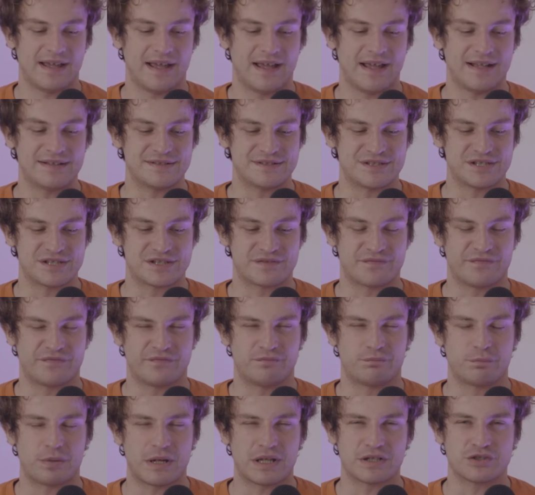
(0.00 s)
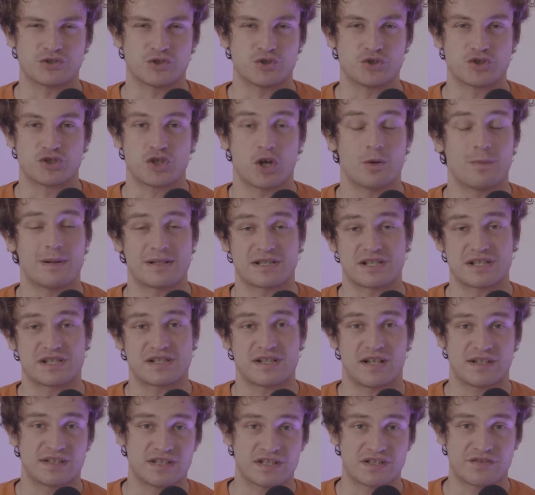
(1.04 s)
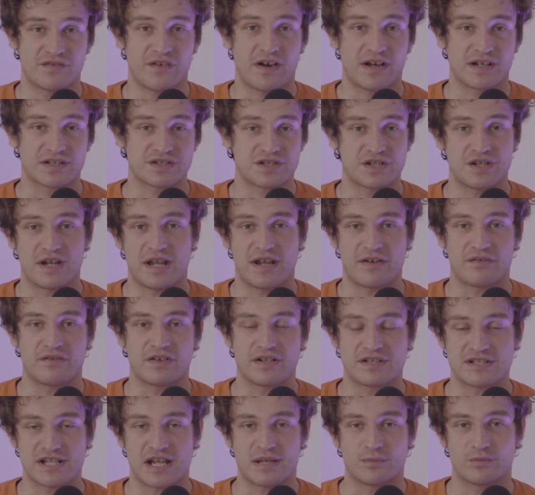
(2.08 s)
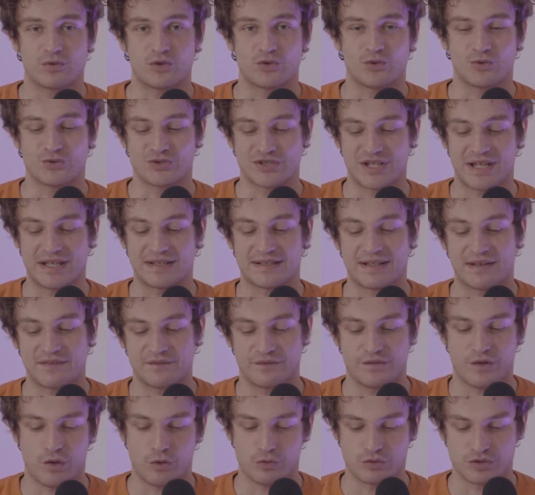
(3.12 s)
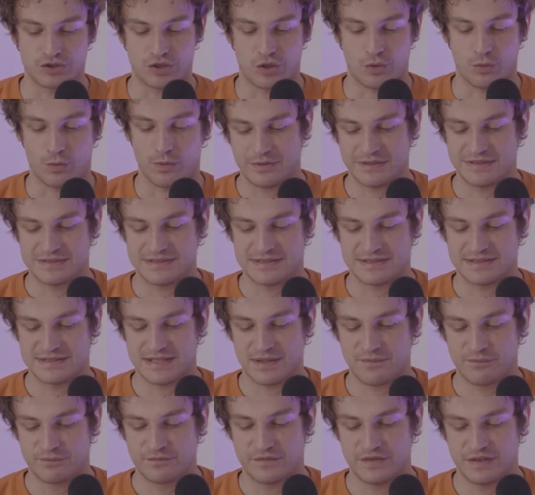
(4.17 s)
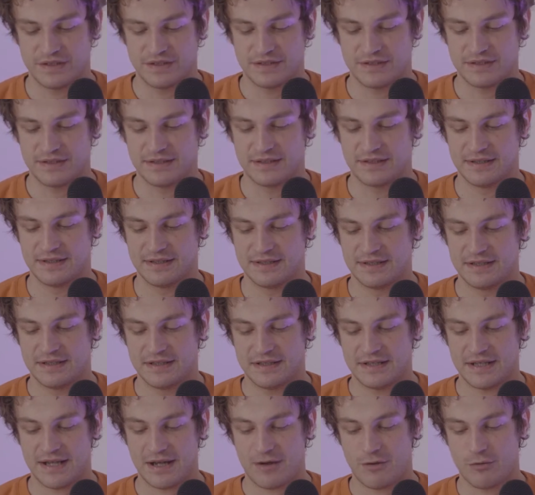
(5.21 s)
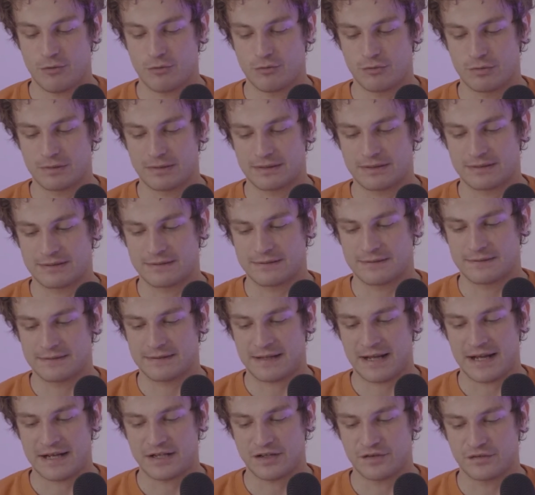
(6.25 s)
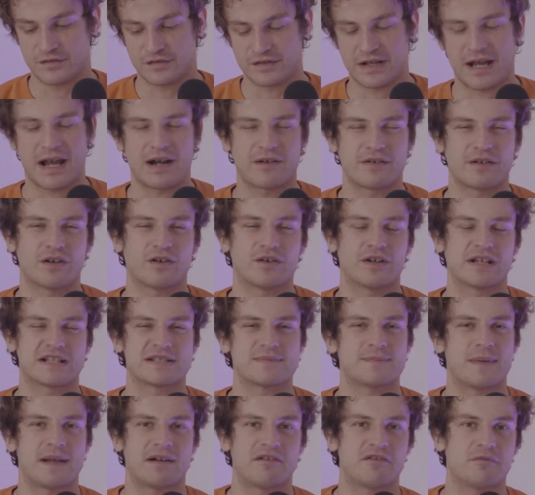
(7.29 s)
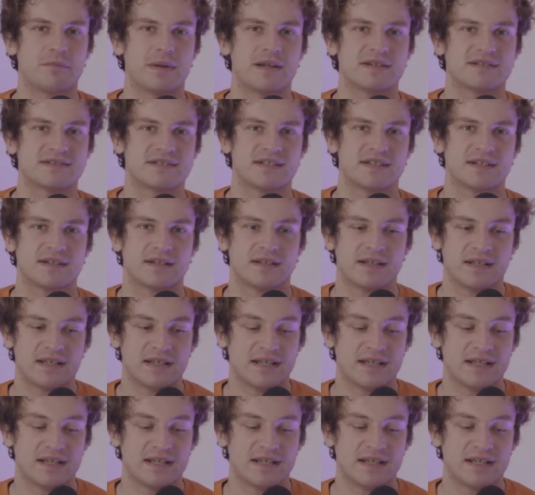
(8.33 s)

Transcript: it just brings you so much satisfaction every time you take that photo. It's something I'll kind of carry on experimenting.